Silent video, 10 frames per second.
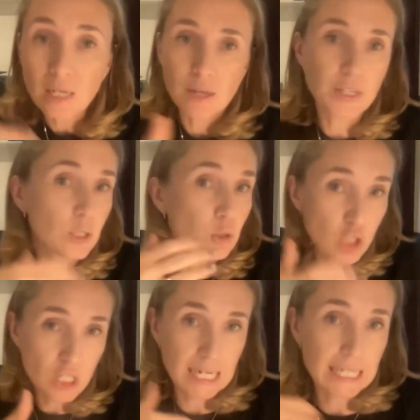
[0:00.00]
then you
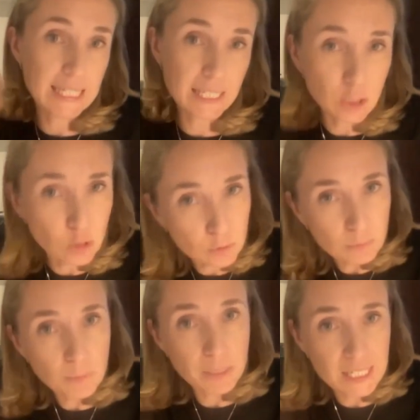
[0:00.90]
just
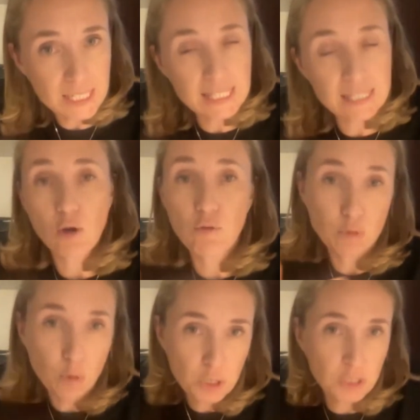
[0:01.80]
continue, because
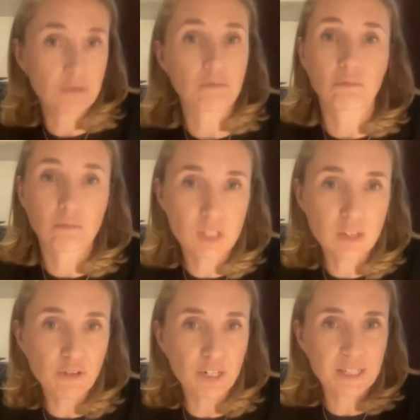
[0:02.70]
of course
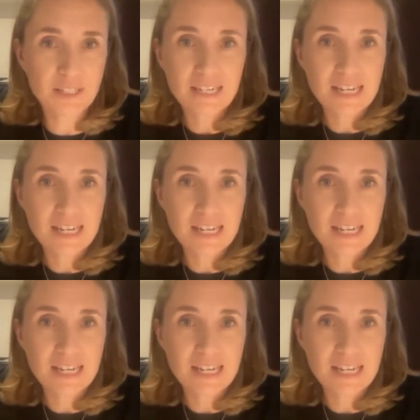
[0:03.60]
different